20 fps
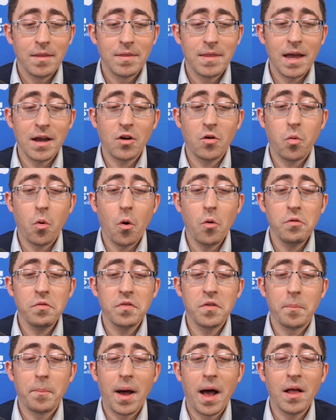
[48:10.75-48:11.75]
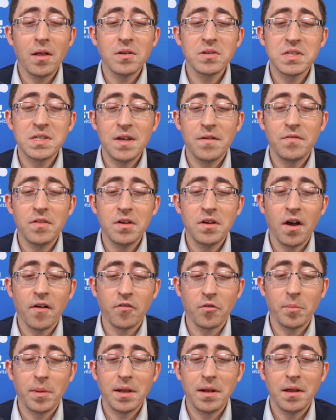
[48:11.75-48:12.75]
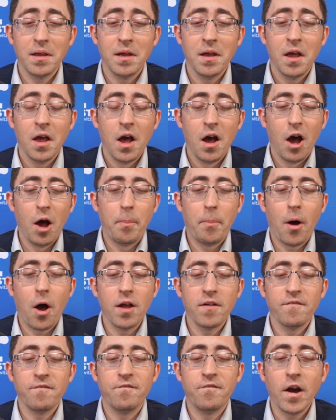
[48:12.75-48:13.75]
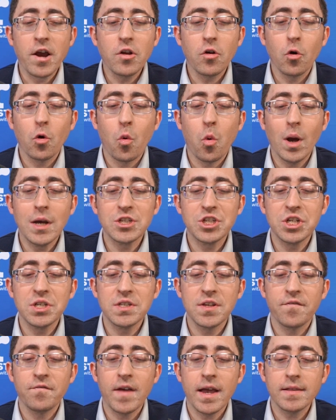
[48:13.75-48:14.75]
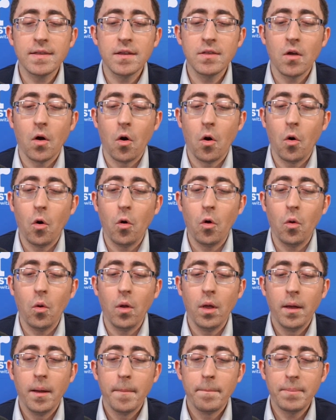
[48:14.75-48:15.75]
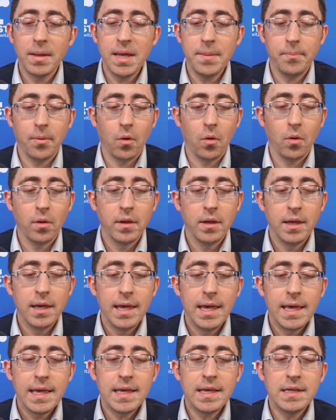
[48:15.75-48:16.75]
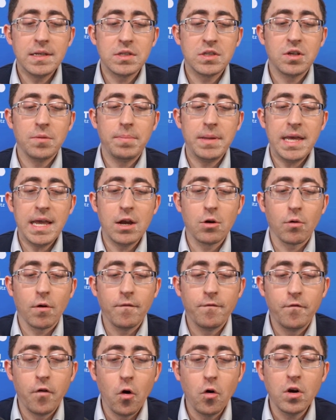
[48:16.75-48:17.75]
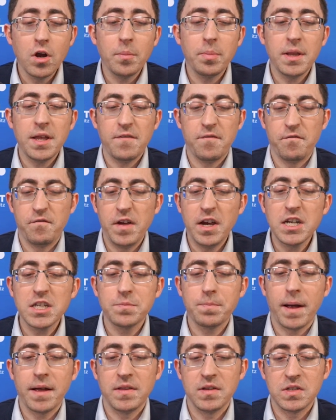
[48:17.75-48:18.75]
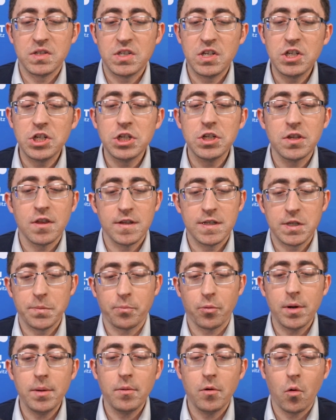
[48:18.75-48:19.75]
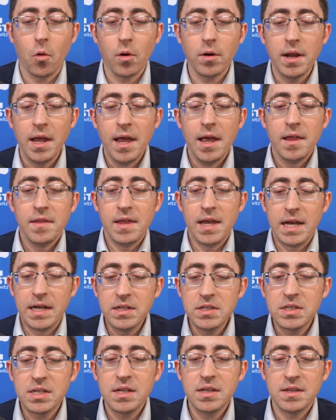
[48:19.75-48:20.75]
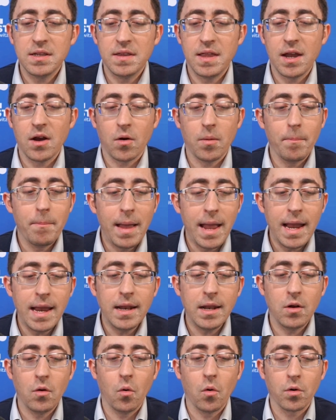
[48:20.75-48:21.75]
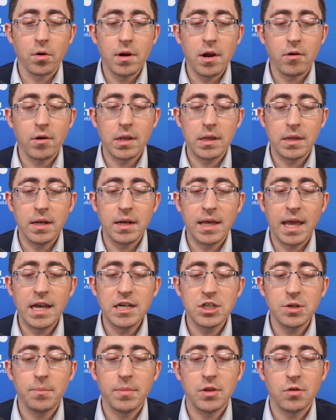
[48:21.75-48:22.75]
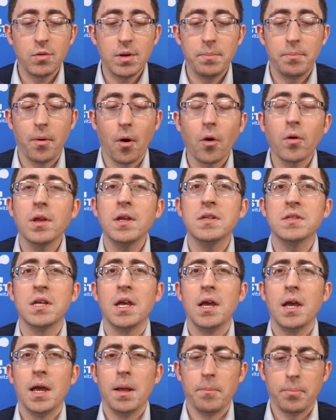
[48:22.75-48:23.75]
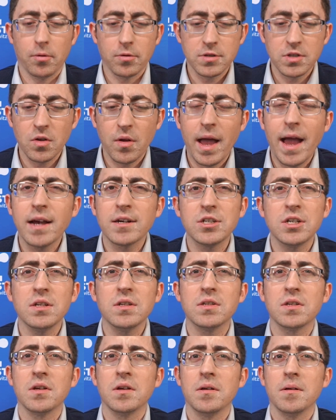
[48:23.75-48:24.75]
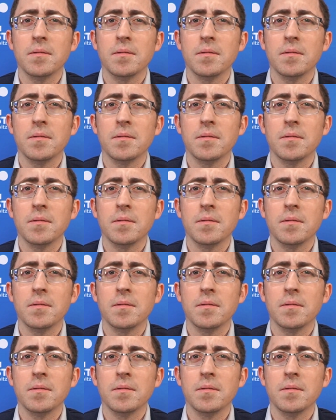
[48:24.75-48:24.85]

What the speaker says: that, quote, the policy of the government upon vital questions affecting the whole people is to be irrevocably fixed by decisions of the Supreme Court the instant they are made in ordinary litigation between parties and personal actions,